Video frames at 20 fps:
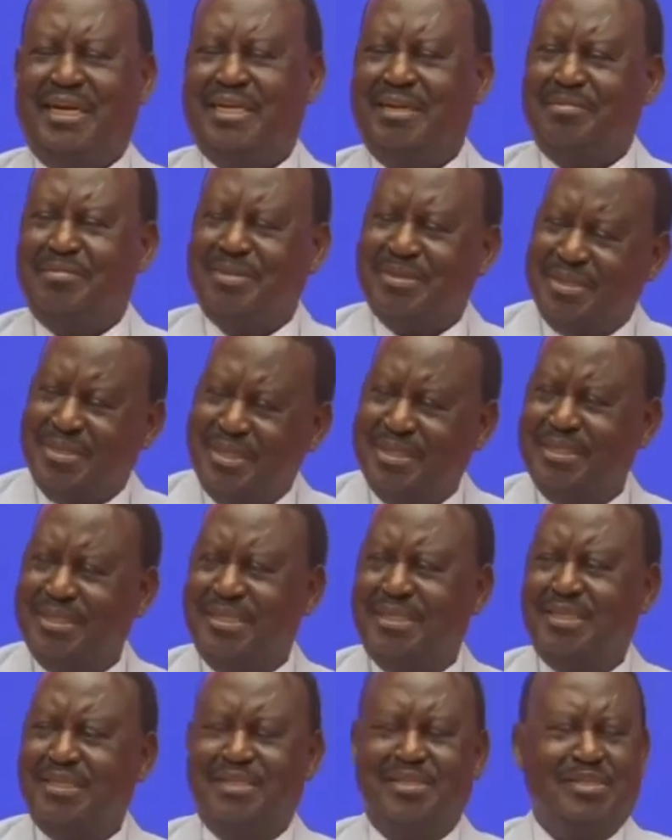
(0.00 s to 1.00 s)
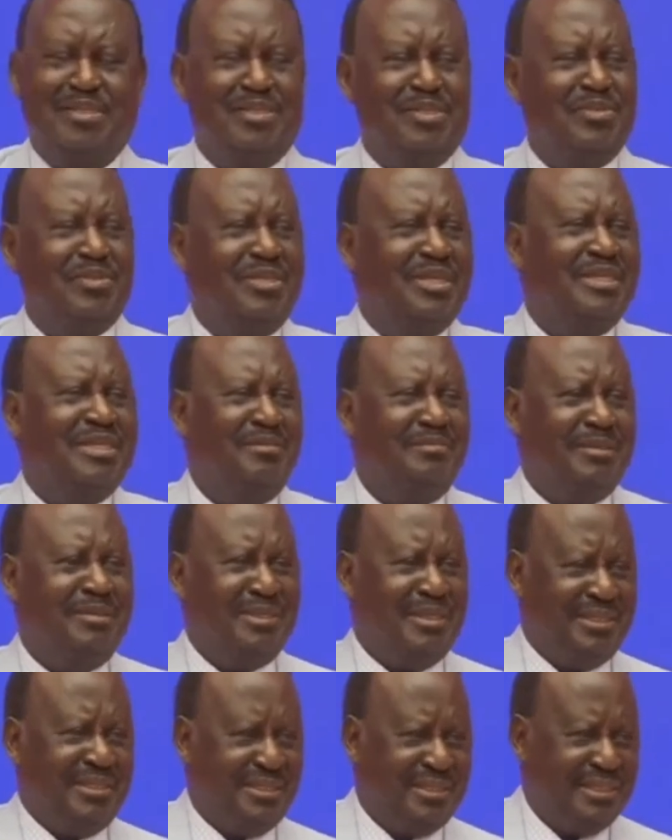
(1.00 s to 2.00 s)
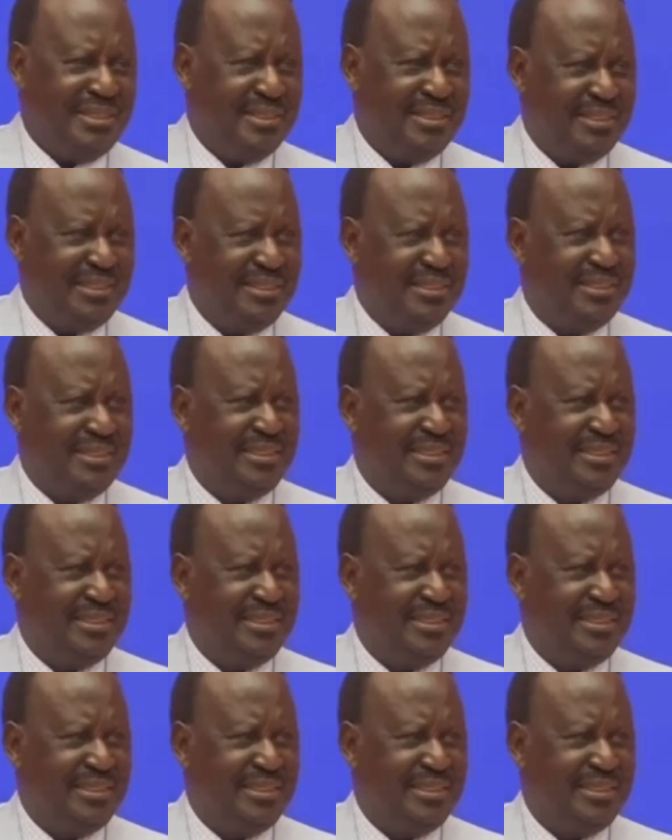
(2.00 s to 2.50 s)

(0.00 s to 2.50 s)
and I presented it to the cabinet.